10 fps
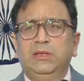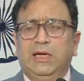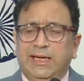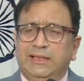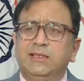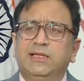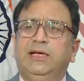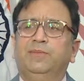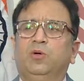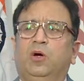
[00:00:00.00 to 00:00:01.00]
another
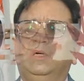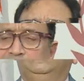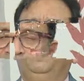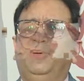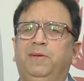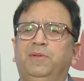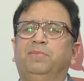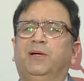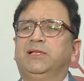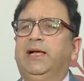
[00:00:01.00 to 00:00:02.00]
scheme called the Premium
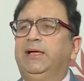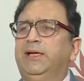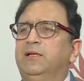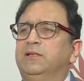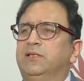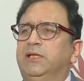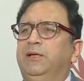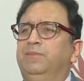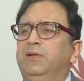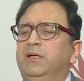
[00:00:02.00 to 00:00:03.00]
Bus Aggregator
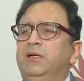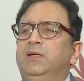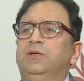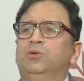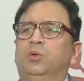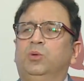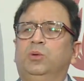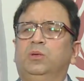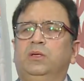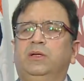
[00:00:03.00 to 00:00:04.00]
Scheme.
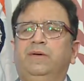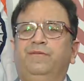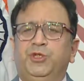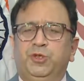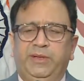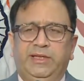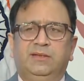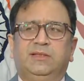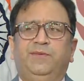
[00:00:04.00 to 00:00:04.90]
So, which means